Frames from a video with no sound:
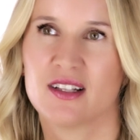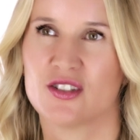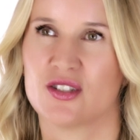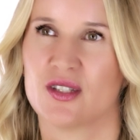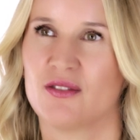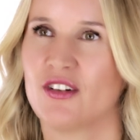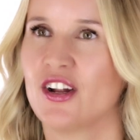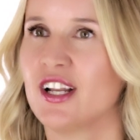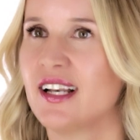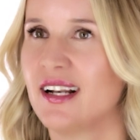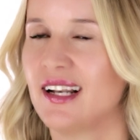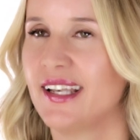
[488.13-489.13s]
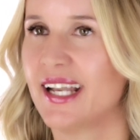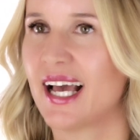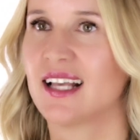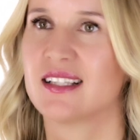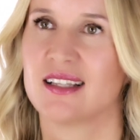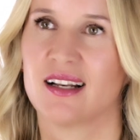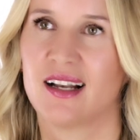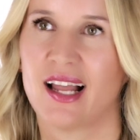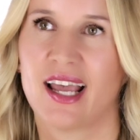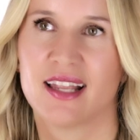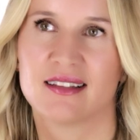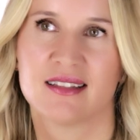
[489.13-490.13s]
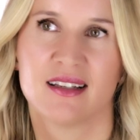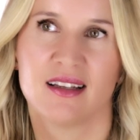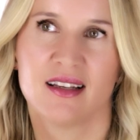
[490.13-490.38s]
it's just a very nice and light